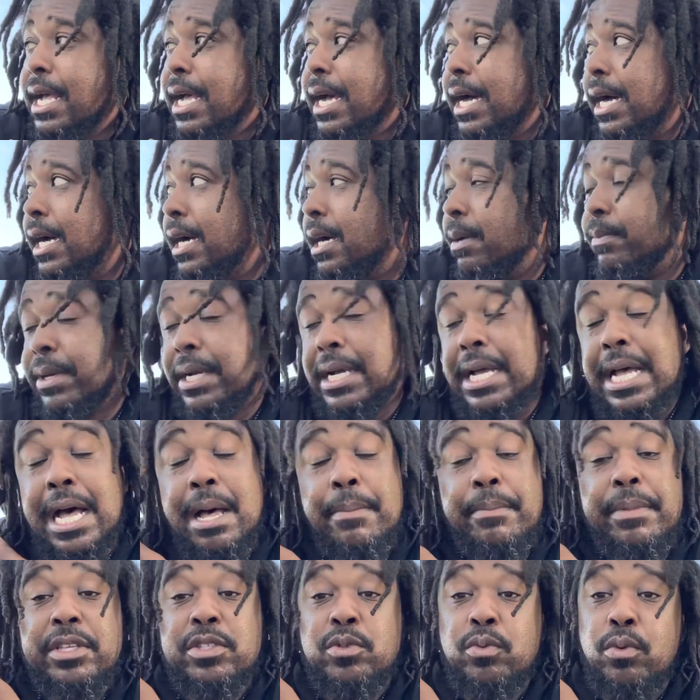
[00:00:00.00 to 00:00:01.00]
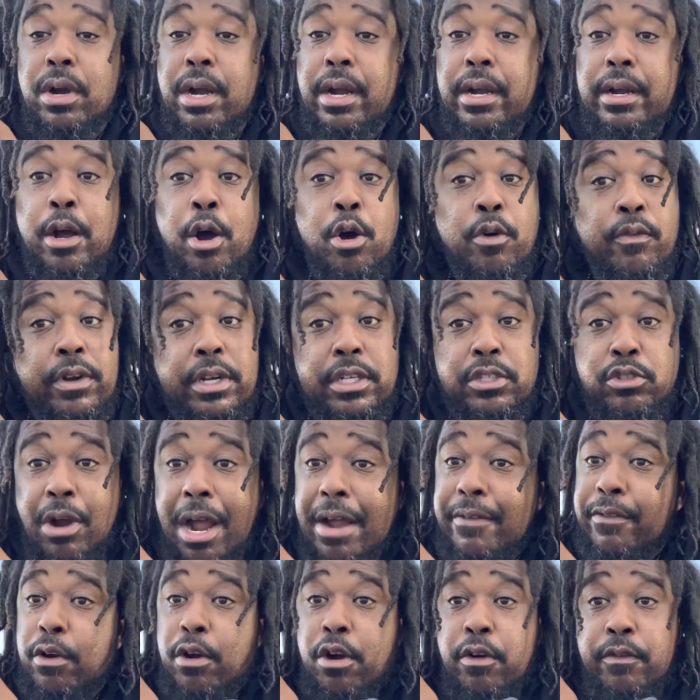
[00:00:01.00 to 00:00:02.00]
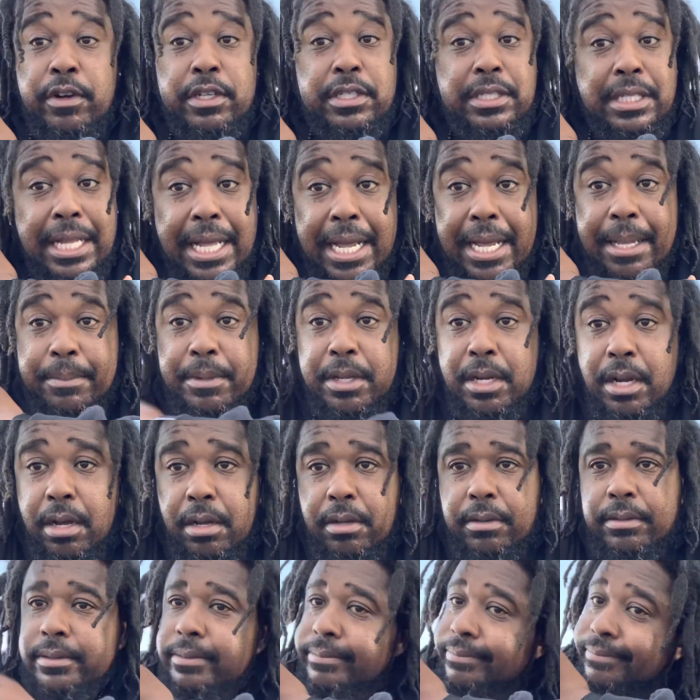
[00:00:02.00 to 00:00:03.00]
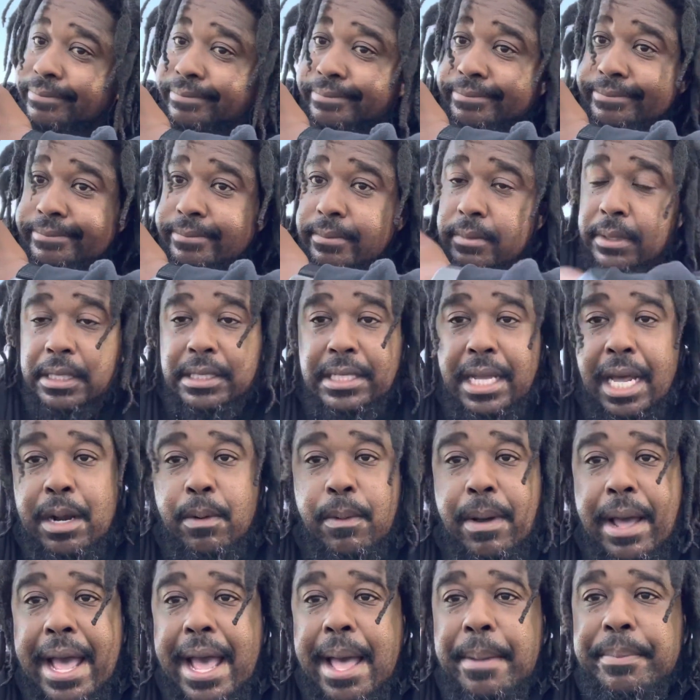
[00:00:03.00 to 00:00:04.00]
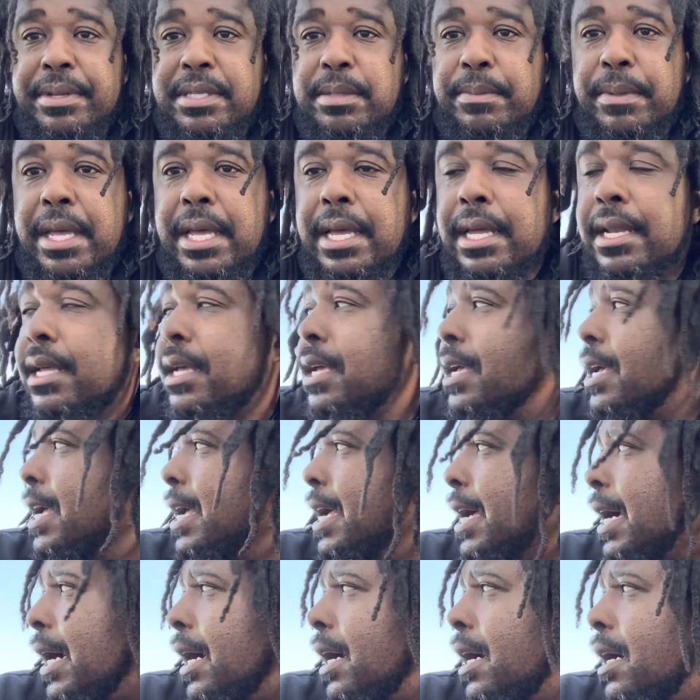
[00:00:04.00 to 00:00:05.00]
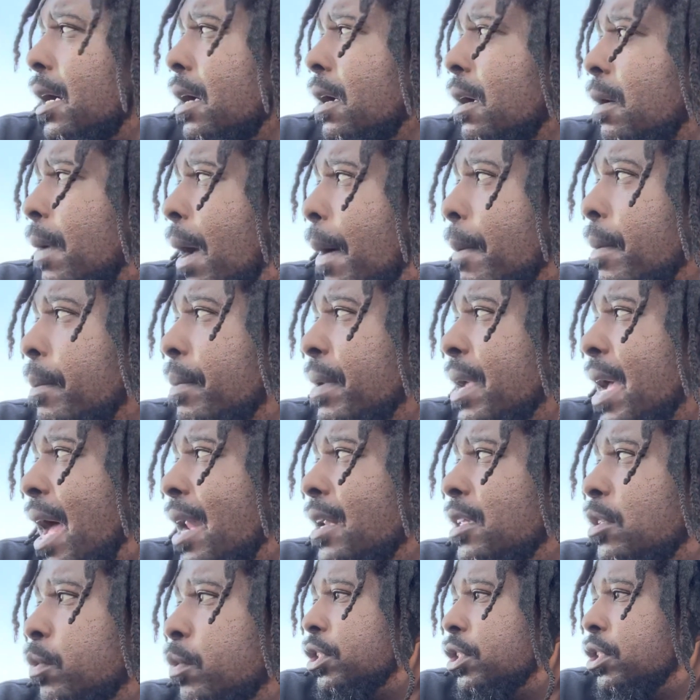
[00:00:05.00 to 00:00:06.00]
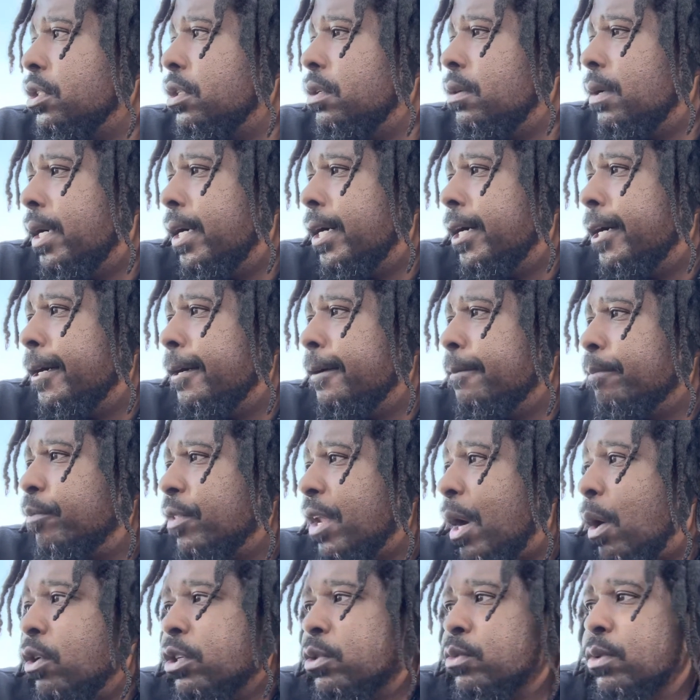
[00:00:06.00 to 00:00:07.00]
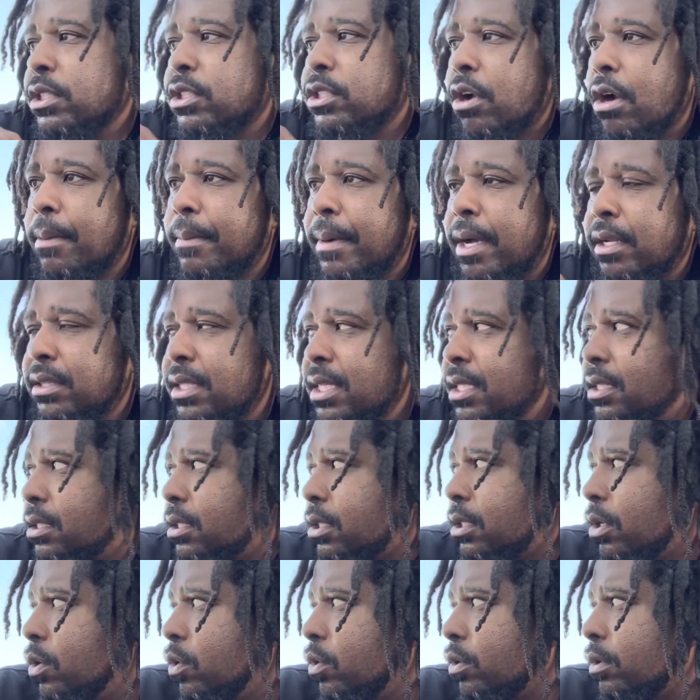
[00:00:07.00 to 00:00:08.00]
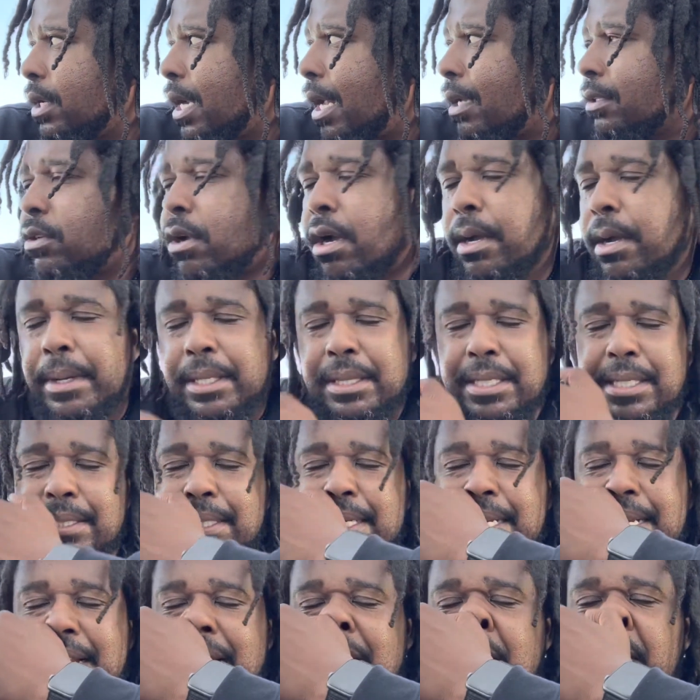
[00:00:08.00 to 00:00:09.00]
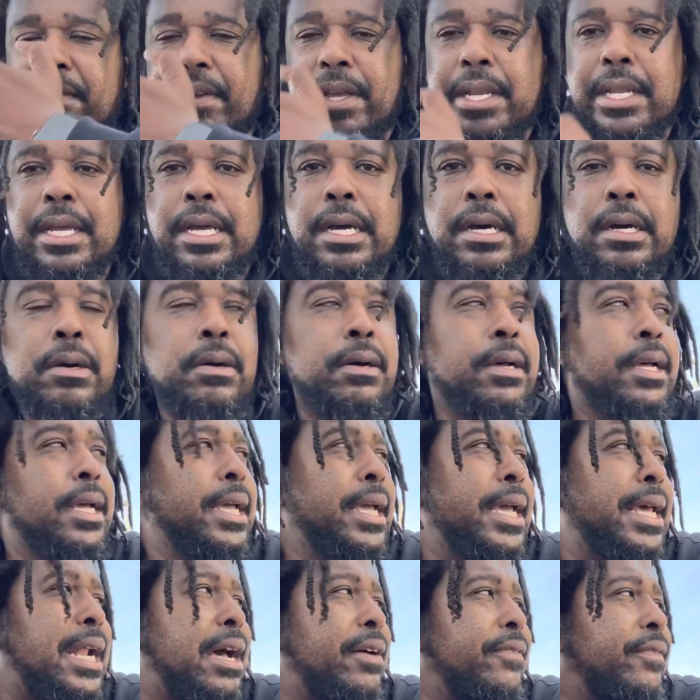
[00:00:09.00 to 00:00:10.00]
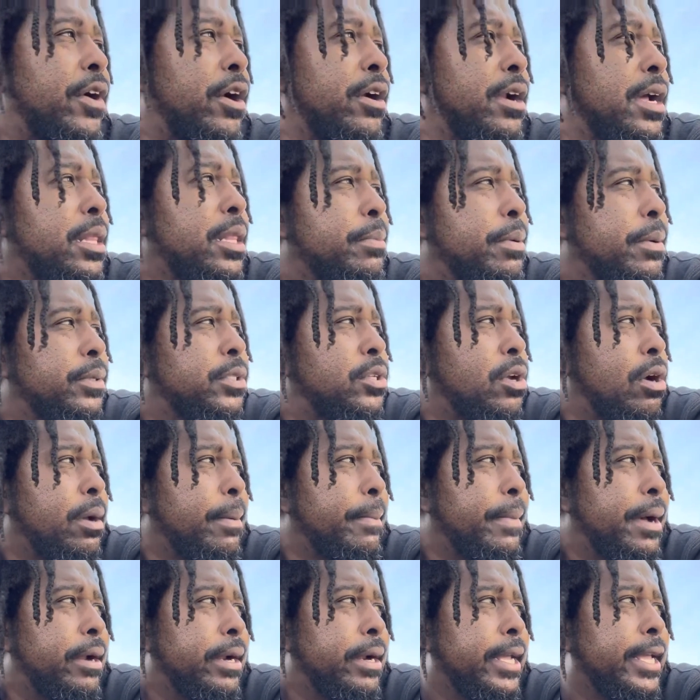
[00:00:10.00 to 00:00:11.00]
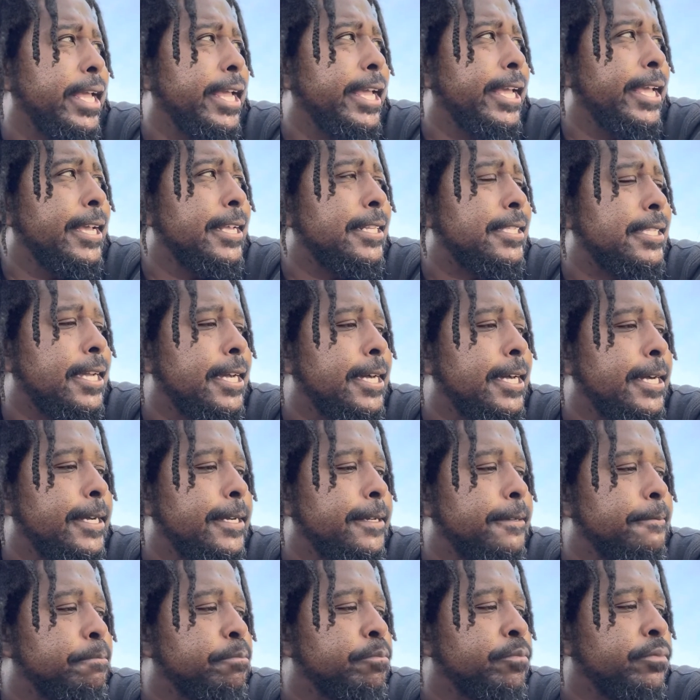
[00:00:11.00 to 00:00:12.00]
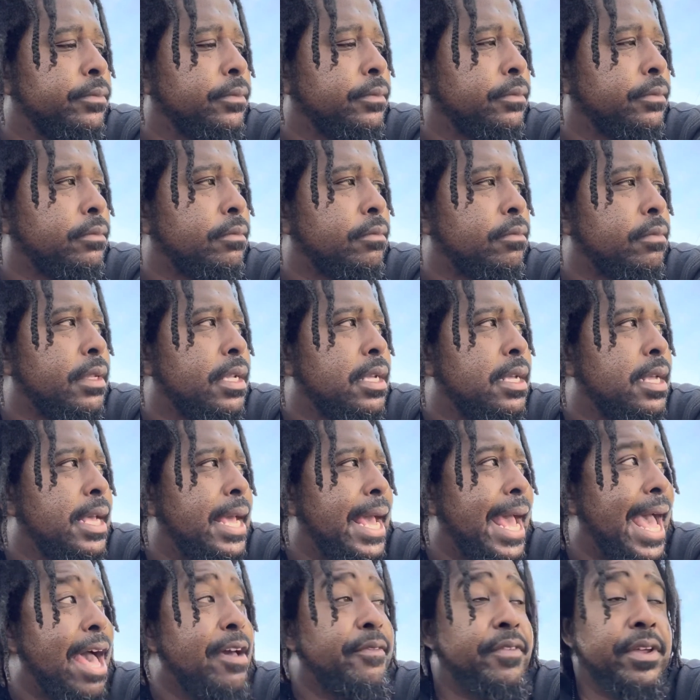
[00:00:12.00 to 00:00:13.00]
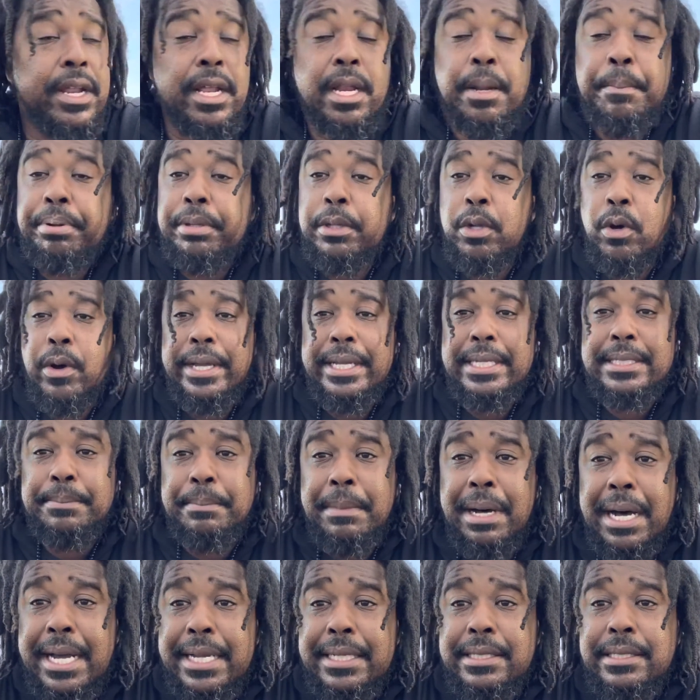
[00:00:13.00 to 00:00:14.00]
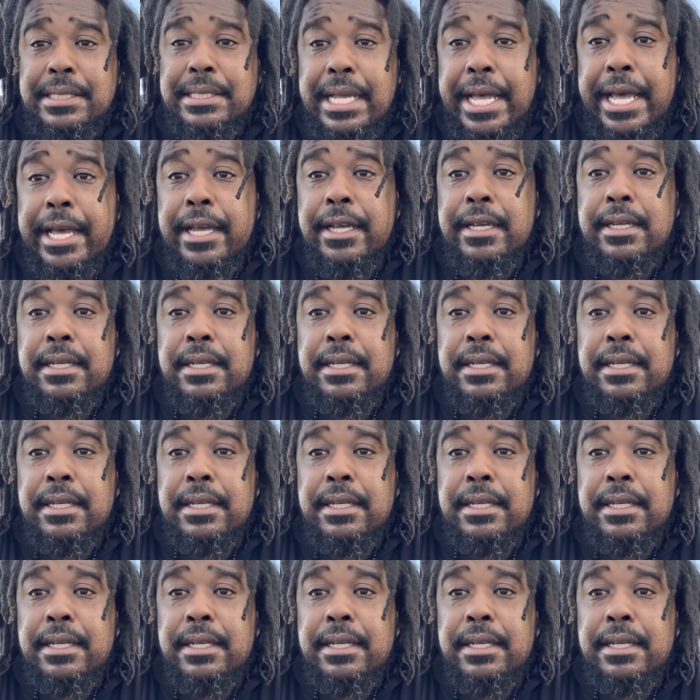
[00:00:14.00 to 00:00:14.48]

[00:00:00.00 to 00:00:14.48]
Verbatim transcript: Um, the comments were over driver overslept, you know. That's kind of what happens, man. Um, I'm gonna be honest you, um, and I also want to talk about this too, and I'll talk about this in another video, and I've heard other people talk about it, is um, having an employee's mindset